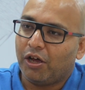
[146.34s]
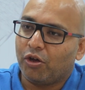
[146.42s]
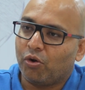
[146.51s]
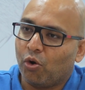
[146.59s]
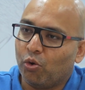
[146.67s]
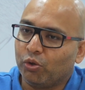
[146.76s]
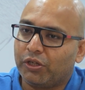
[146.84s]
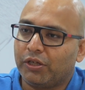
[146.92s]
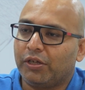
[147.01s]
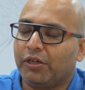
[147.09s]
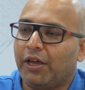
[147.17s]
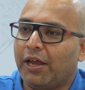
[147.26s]
growth
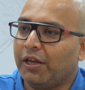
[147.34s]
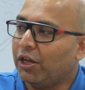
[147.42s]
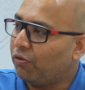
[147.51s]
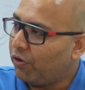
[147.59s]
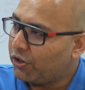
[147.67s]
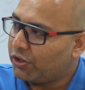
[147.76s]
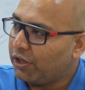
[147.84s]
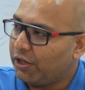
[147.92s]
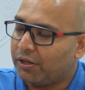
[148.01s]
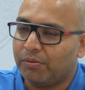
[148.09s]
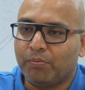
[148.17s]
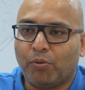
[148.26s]
and innovation
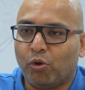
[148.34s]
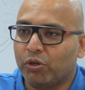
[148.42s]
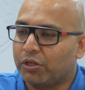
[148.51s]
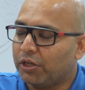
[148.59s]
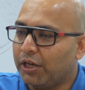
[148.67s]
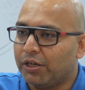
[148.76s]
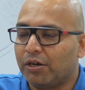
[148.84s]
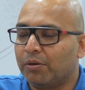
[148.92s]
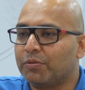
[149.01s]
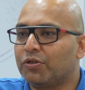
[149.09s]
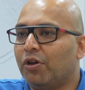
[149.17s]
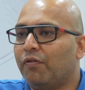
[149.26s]
in both in
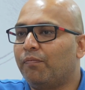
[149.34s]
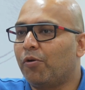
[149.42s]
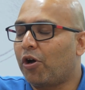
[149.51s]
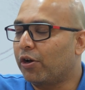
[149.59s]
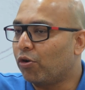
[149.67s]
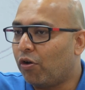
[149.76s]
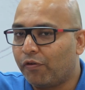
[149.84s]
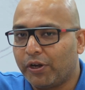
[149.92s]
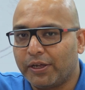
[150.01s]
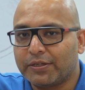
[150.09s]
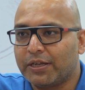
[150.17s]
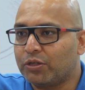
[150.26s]
terms of product
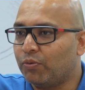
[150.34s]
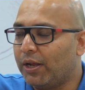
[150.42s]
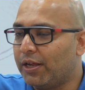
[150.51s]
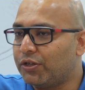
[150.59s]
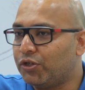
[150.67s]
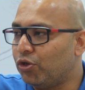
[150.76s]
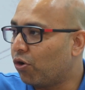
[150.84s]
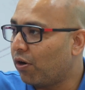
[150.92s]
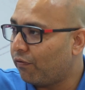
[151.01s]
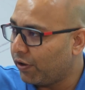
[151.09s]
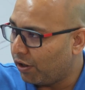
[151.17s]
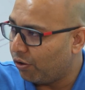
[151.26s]
offerings as well as
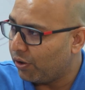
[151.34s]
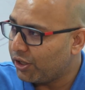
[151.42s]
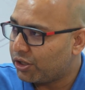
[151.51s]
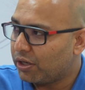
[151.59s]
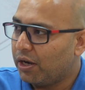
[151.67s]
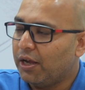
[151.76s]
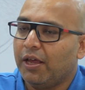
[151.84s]
geographical reach.